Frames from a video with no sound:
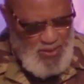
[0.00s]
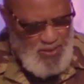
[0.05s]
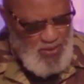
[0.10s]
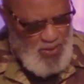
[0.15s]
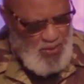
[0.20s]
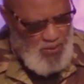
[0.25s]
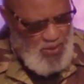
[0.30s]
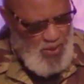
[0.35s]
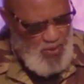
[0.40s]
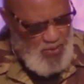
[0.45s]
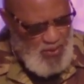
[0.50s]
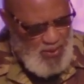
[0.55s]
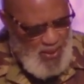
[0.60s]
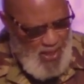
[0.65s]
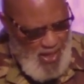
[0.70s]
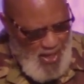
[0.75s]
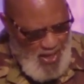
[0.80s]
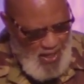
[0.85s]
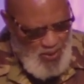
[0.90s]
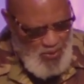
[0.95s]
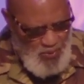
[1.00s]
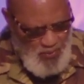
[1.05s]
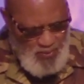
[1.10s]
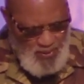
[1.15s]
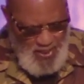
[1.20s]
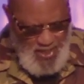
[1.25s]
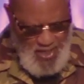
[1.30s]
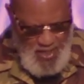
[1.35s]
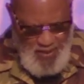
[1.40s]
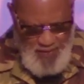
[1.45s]
It is no longer I who
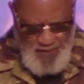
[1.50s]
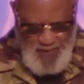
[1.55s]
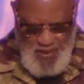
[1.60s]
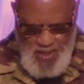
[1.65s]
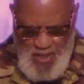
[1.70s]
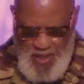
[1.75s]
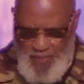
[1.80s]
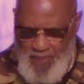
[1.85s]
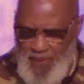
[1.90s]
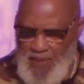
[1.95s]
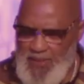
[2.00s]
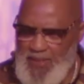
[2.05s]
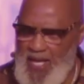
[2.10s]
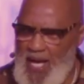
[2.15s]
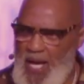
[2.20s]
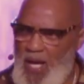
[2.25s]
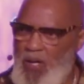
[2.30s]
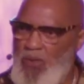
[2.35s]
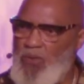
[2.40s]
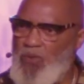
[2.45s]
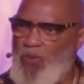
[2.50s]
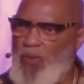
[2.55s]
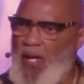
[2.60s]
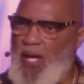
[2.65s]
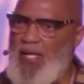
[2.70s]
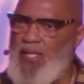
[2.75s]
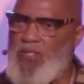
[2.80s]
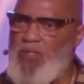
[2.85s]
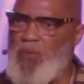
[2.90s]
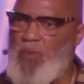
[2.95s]
live, but now
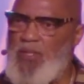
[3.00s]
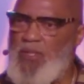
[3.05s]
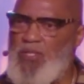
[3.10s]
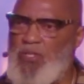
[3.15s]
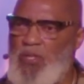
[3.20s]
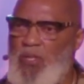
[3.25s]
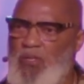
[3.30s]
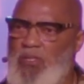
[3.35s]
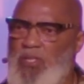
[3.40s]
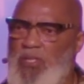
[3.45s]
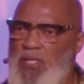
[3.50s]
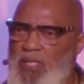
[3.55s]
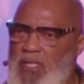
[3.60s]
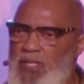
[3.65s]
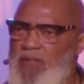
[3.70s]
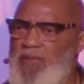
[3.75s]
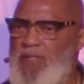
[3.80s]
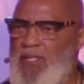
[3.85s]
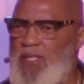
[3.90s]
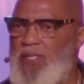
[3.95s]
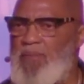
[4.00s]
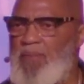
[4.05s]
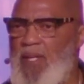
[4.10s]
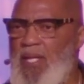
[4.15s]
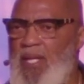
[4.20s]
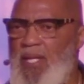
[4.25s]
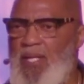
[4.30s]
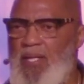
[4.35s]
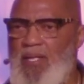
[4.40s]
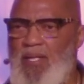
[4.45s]
Christ, what church lives in
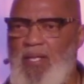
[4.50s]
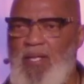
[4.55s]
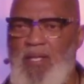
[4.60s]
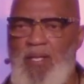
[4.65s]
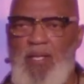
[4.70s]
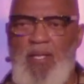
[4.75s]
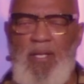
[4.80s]
me,